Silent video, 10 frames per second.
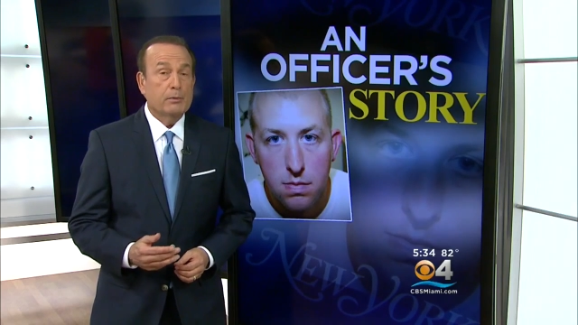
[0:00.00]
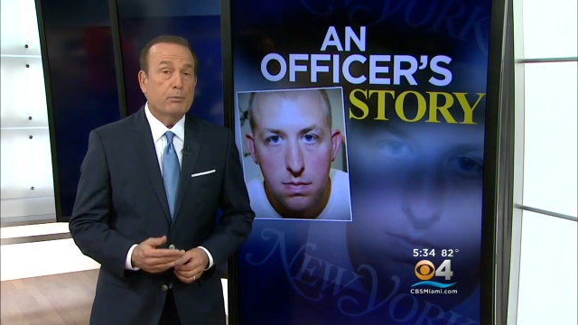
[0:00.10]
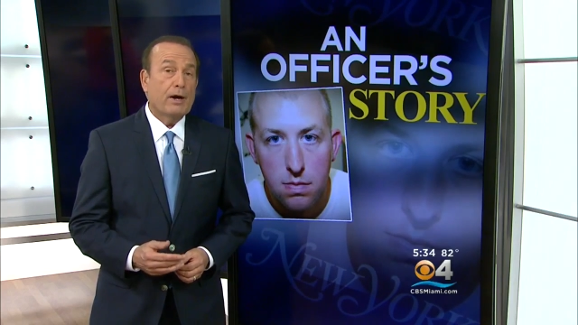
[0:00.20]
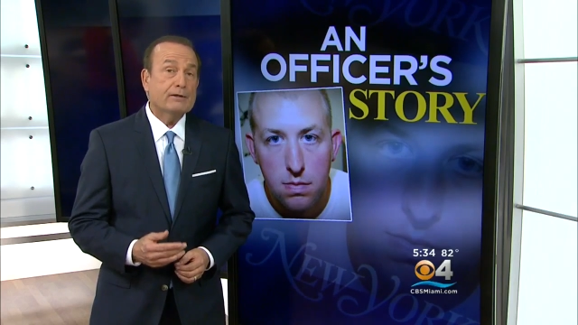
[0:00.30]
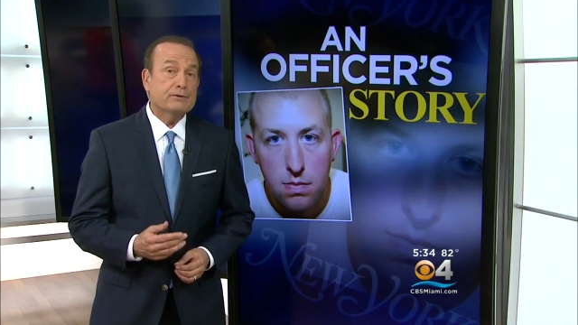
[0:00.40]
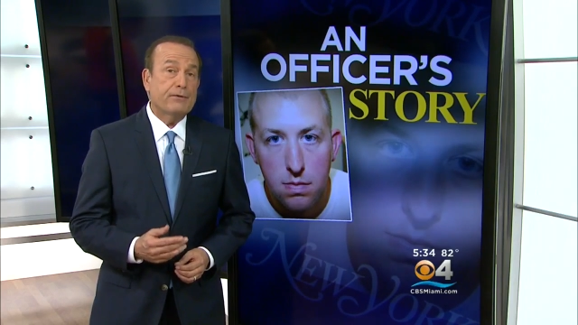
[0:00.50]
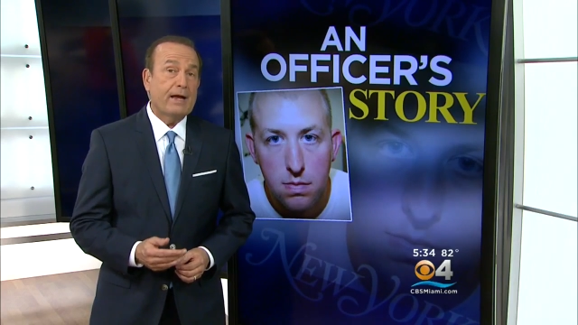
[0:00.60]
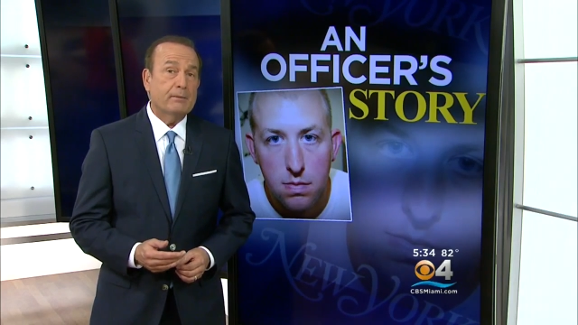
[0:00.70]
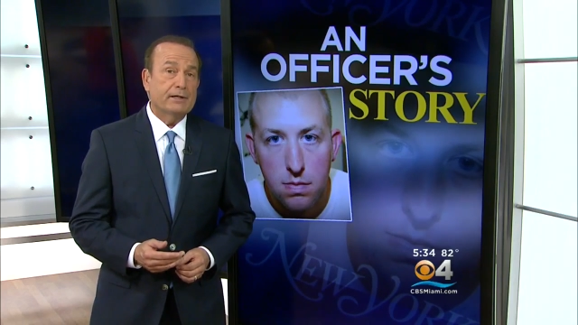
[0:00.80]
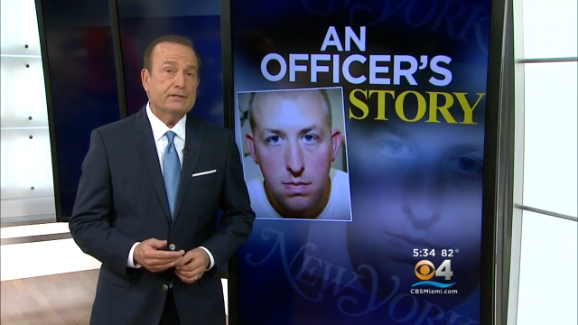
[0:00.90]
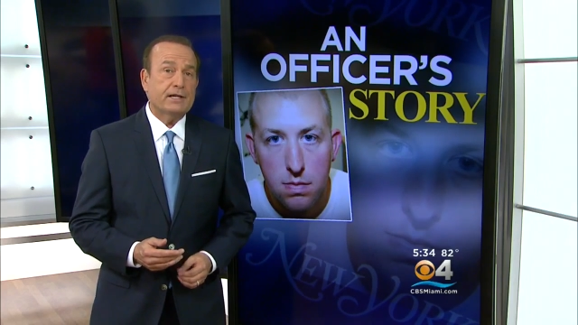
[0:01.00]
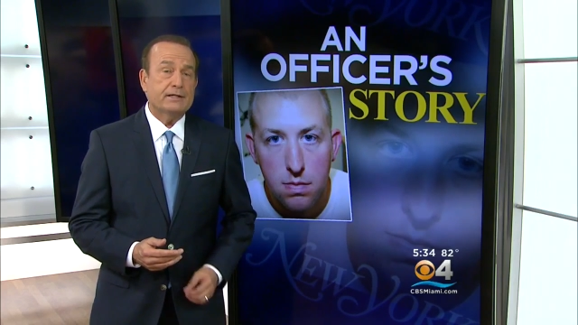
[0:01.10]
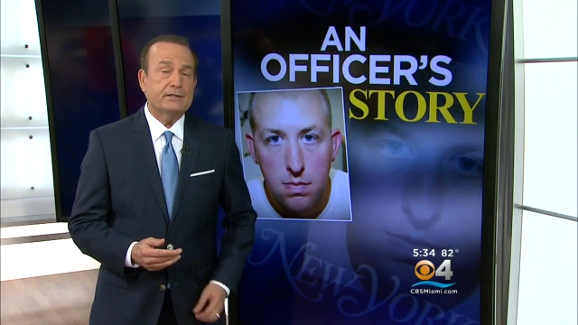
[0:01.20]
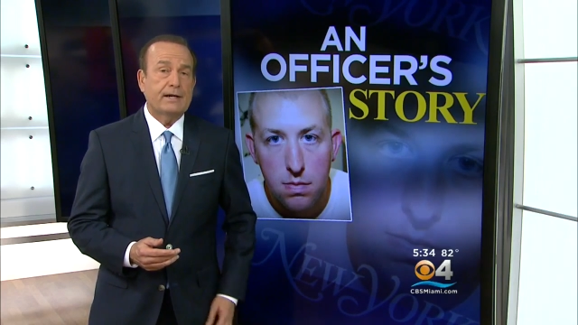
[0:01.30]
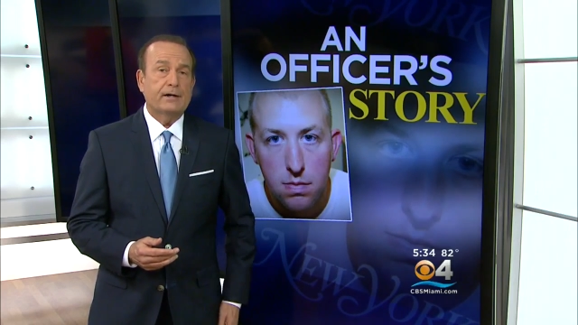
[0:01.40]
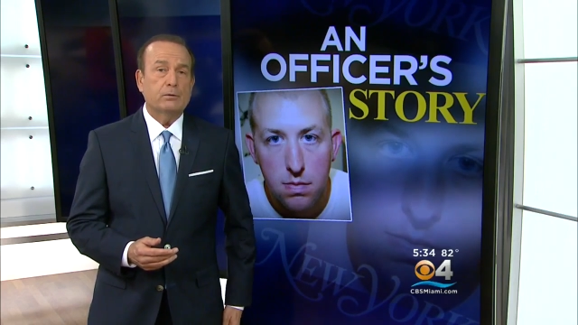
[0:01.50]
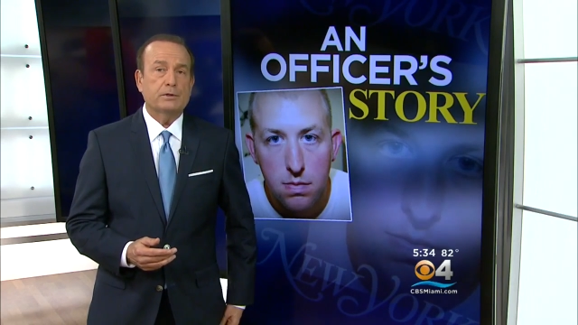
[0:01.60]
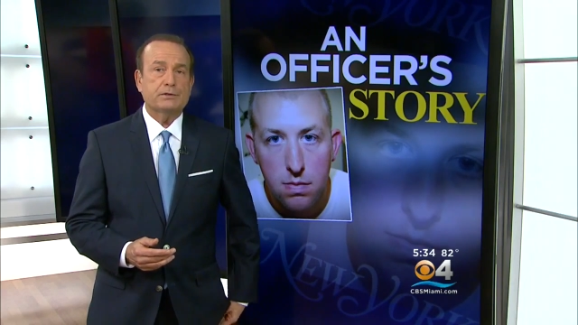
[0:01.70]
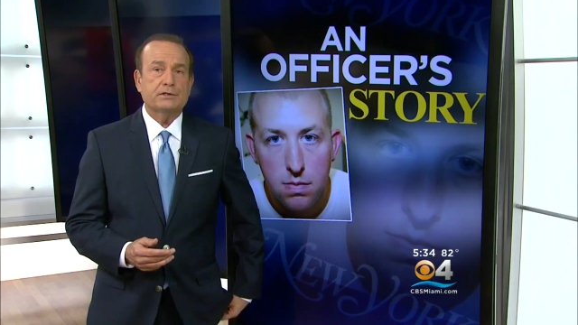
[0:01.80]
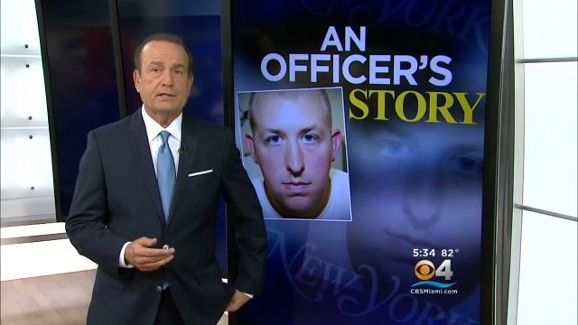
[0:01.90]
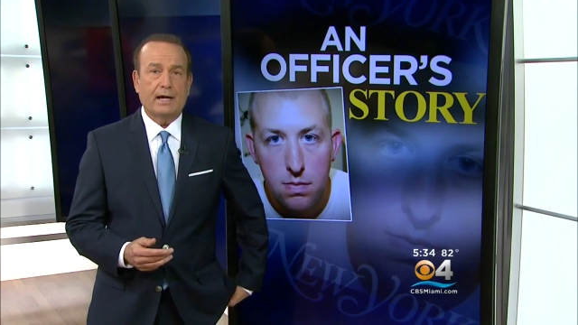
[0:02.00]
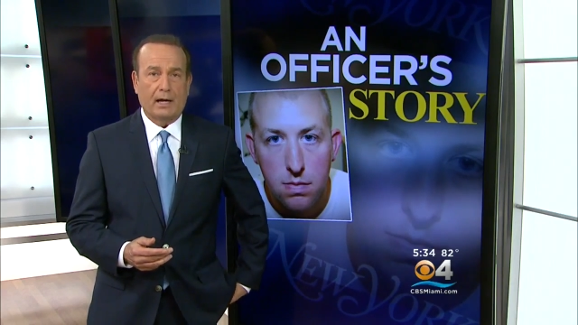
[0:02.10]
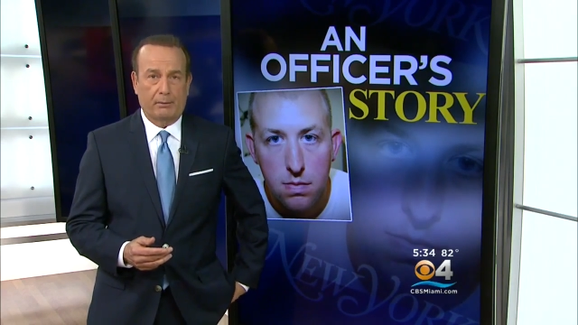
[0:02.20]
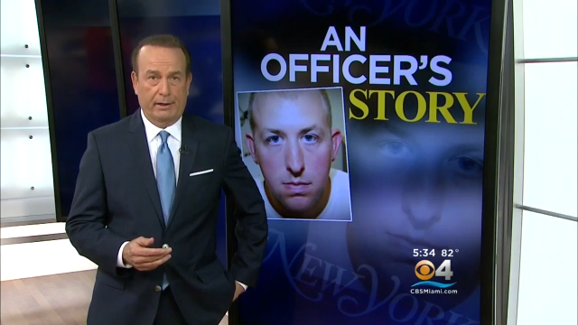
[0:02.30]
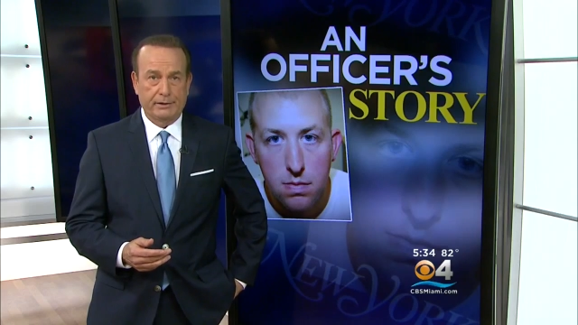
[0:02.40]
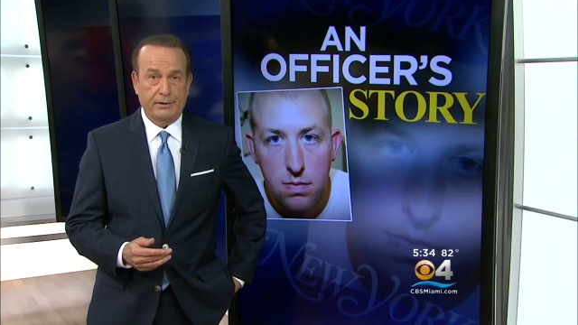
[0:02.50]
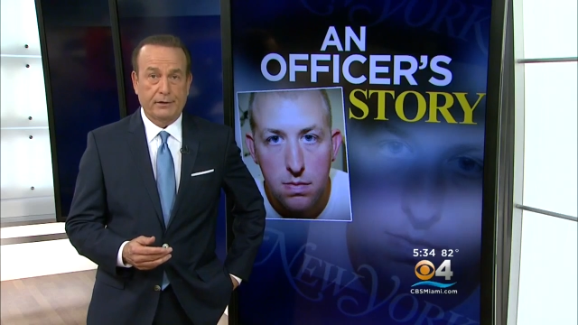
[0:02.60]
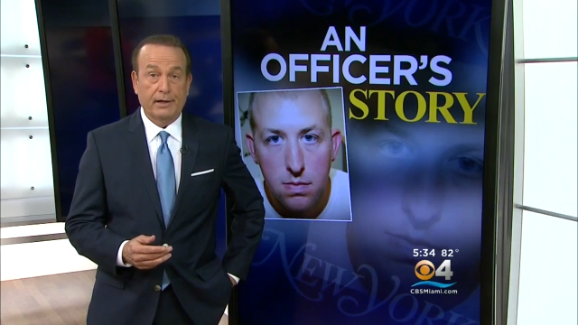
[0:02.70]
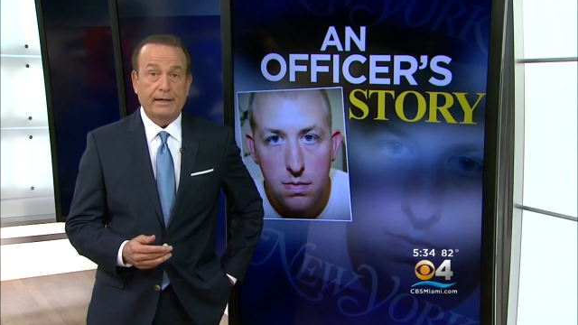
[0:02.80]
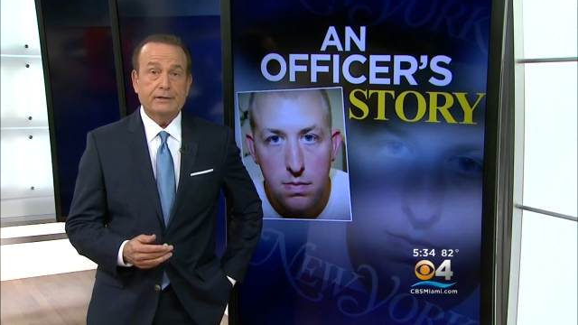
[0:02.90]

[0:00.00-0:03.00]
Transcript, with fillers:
Speaker 1: But Brown's family says Darren Wilson's comments in the